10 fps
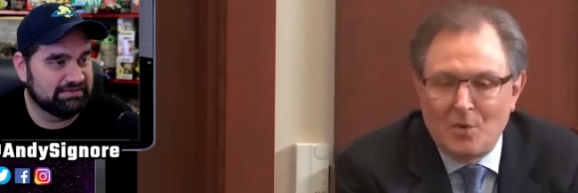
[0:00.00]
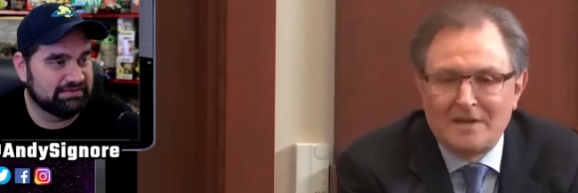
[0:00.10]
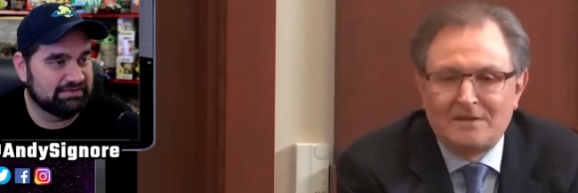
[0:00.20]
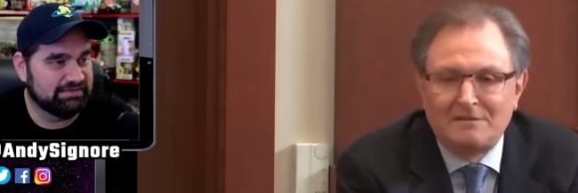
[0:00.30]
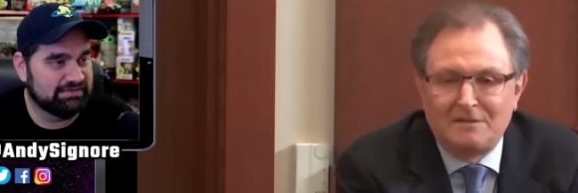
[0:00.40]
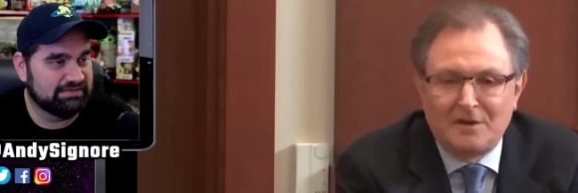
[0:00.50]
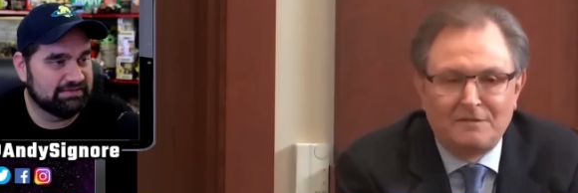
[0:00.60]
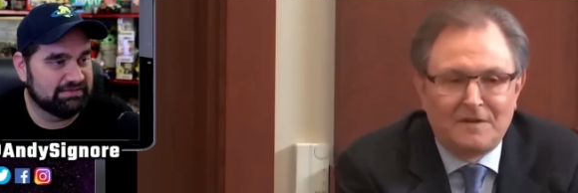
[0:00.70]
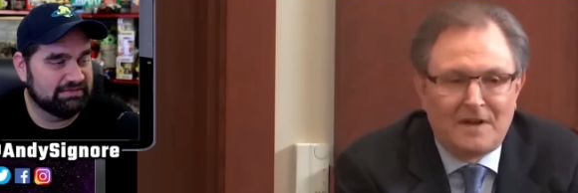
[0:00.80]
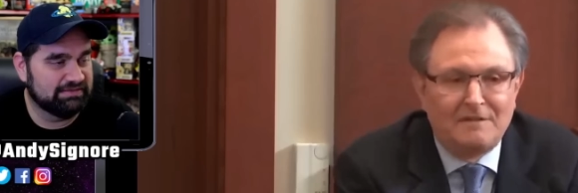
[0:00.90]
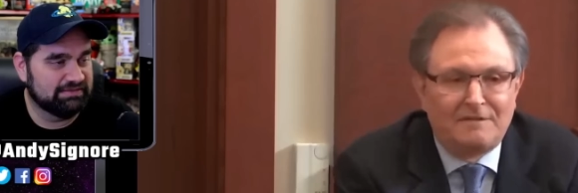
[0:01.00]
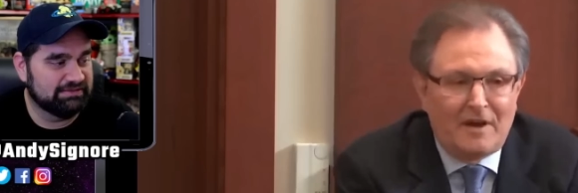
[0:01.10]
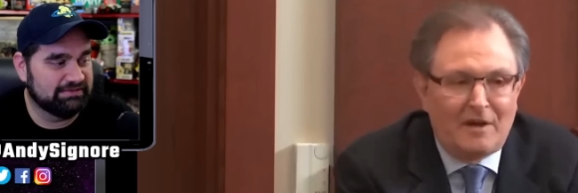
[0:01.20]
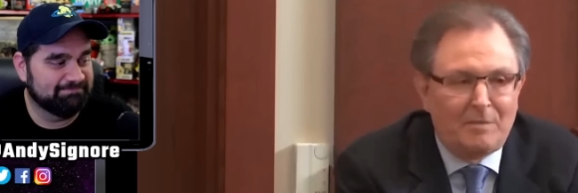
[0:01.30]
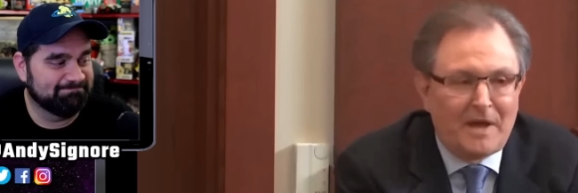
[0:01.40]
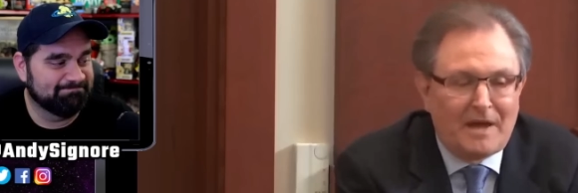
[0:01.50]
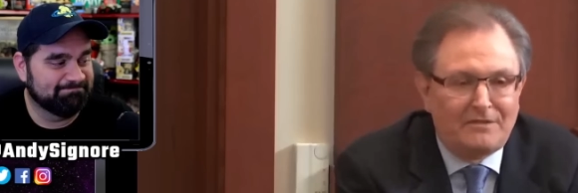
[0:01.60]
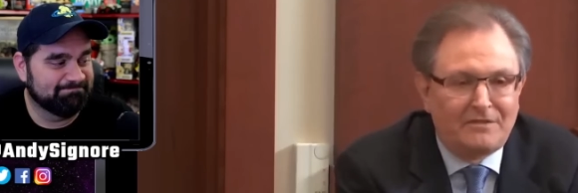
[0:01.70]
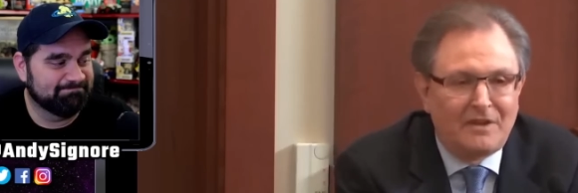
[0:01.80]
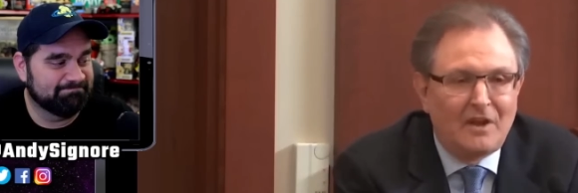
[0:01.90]
Speaker 1: and there is no way to verify the
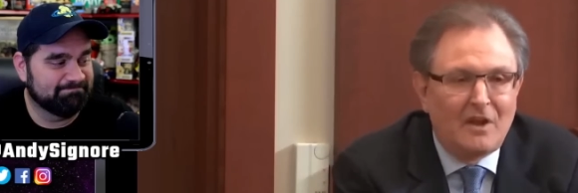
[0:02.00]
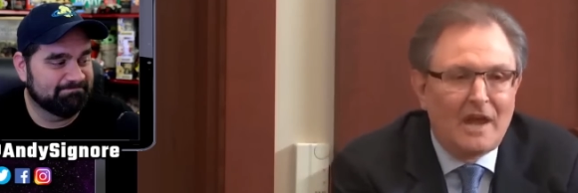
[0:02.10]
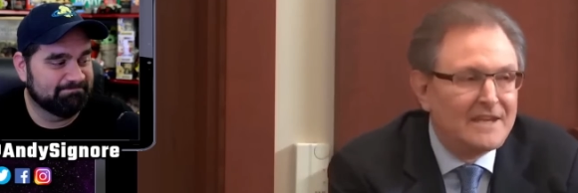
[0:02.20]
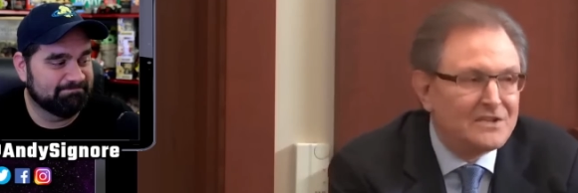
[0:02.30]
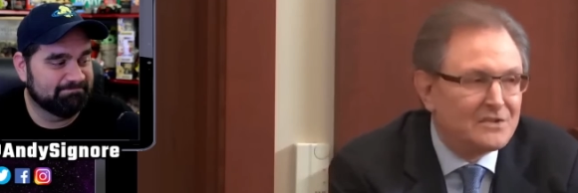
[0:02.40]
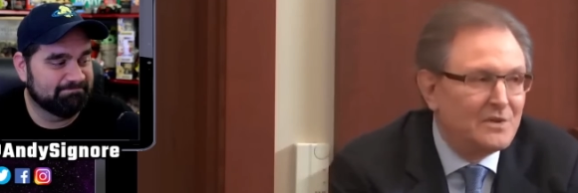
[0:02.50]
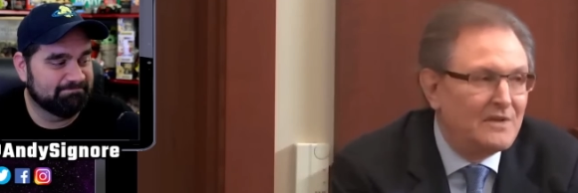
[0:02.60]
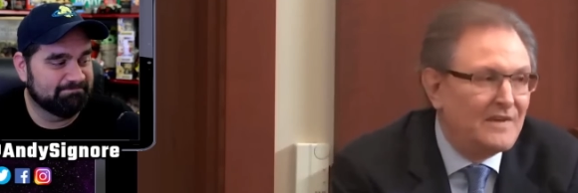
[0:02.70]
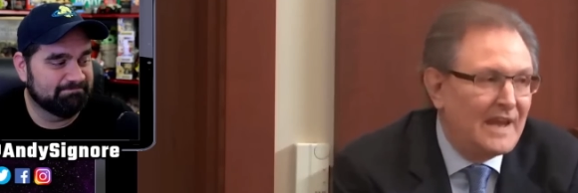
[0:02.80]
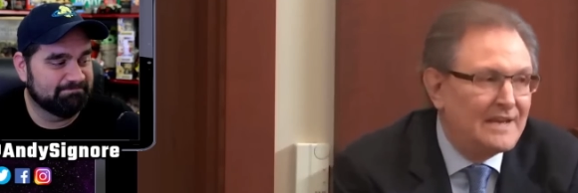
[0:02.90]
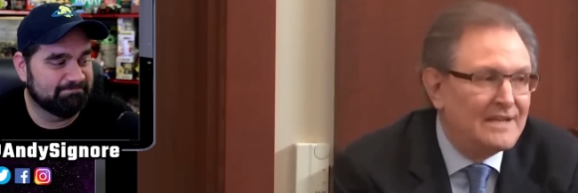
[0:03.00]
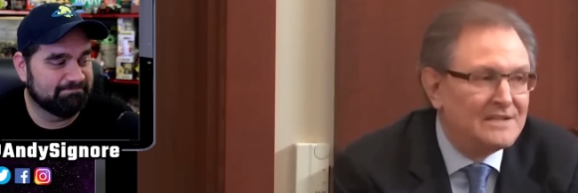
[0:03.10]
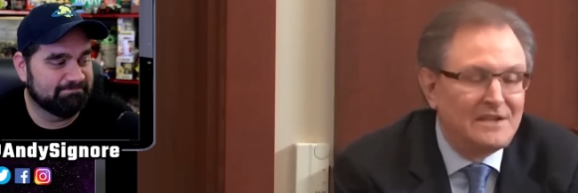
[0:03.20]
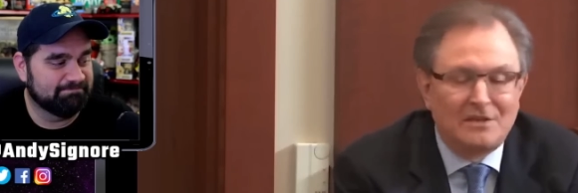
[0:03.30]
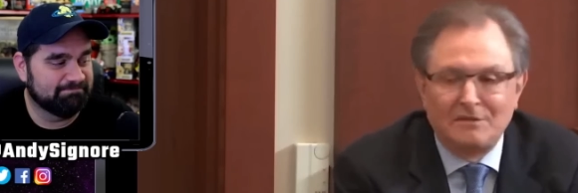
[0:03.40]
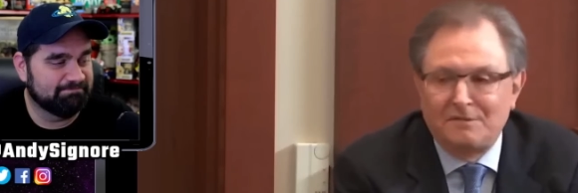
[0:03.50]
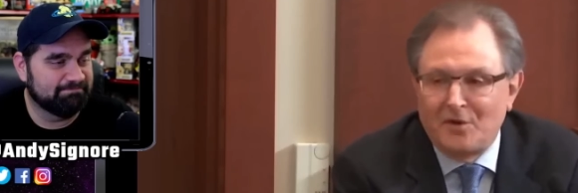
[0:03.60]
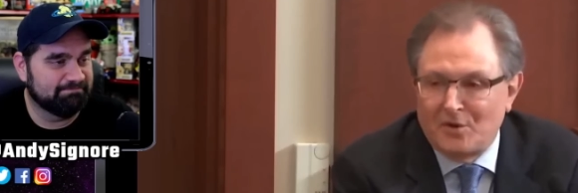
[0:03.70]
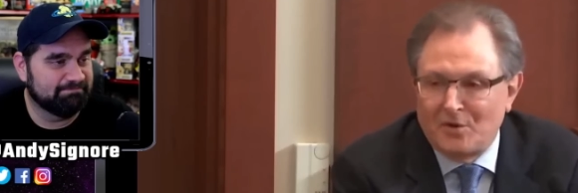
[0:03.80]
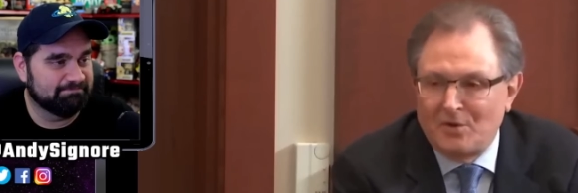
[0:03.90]
file paths and the history of any
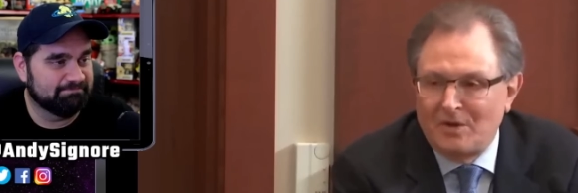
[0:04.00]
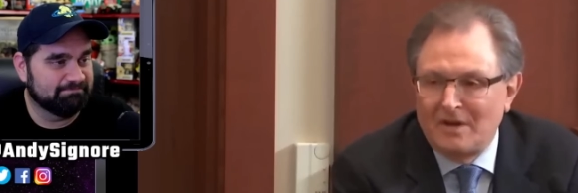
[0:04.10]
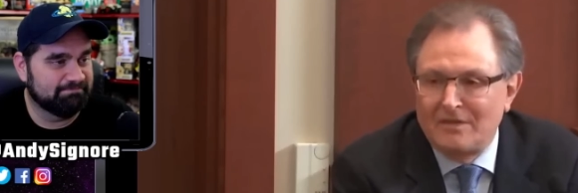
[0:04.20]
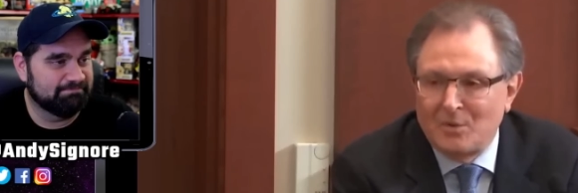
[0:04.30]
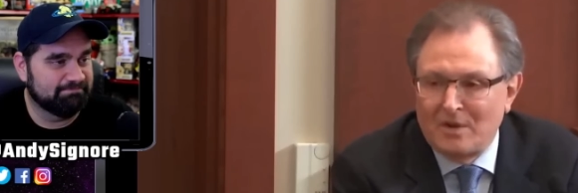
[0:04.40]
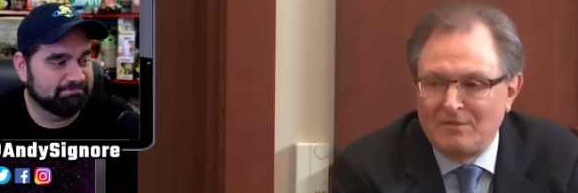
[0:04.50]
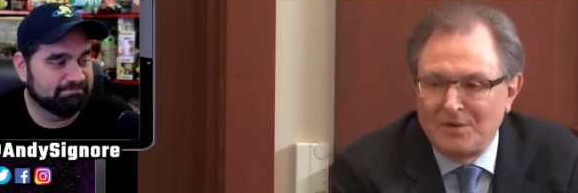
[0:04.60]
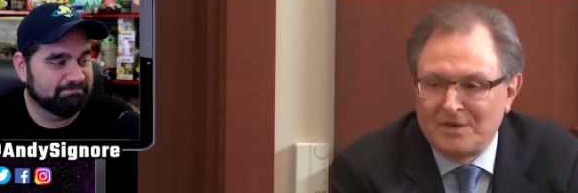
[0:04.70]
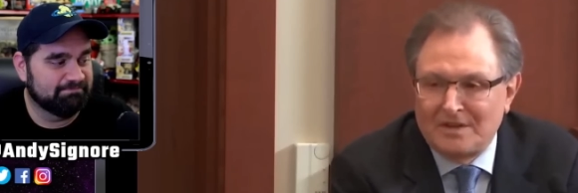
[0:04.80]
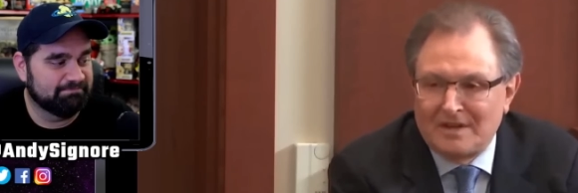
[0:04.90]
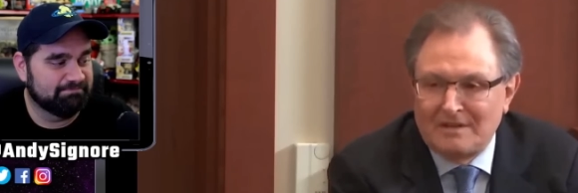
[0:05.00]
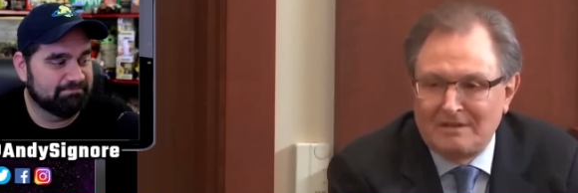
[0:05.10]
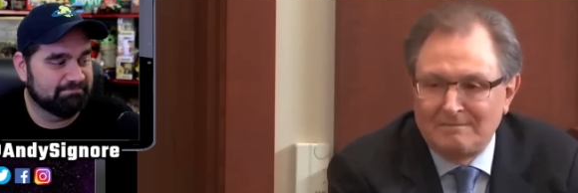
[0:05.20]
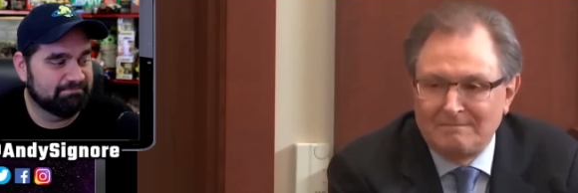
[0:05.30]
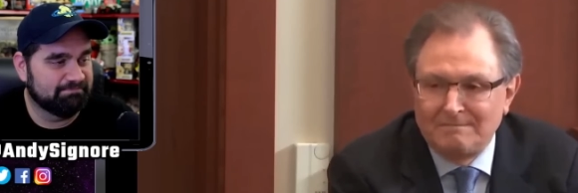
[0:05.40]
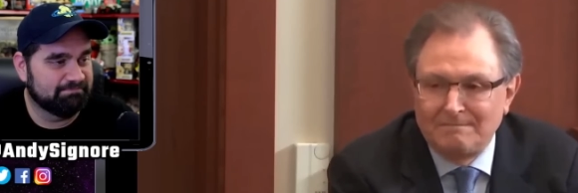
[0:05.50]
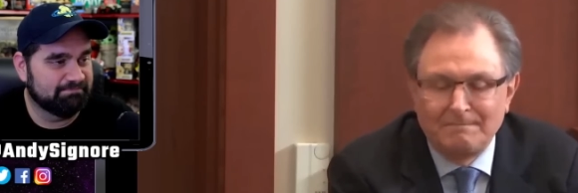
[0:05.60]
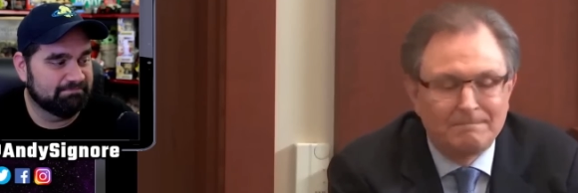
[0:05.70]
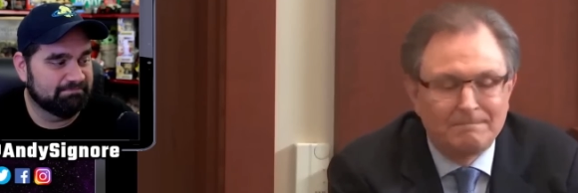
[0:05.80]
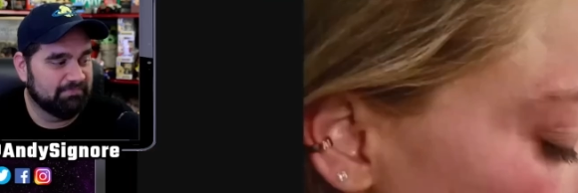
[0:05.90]
single photo that we've looked at.